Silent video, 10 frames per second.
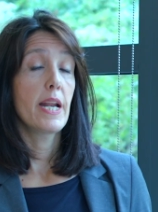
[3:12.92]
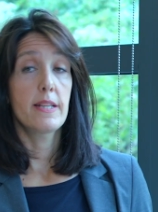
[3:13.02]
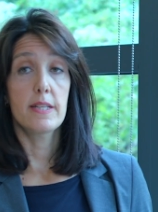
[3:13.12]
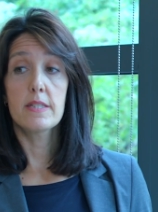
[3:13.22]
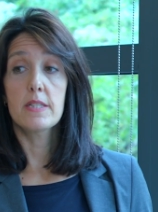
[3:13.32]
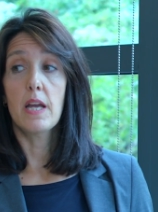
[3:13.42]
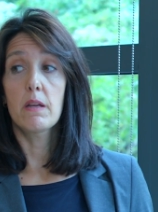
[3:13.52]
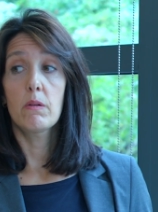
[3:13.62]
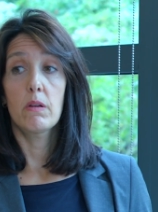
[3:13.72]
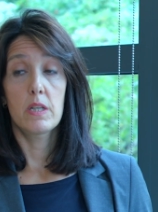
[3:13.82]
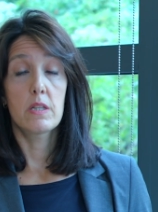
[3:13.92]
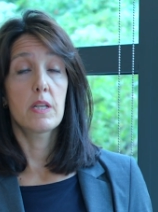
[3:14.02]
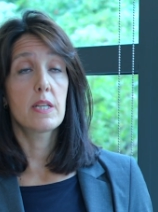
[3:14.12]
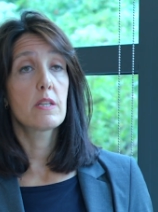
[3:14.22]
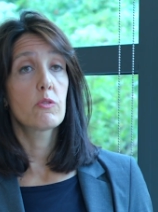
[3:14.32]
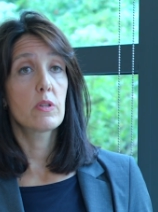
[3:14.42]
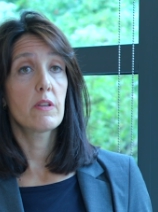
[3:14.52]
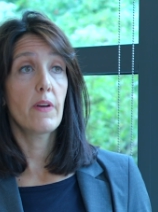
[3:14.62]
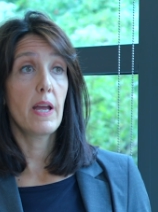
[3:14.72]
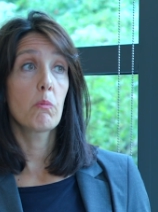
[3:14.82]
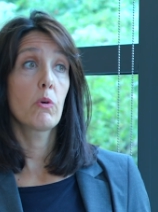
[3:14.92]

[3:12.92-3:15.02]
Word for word: And at that time, in 1925,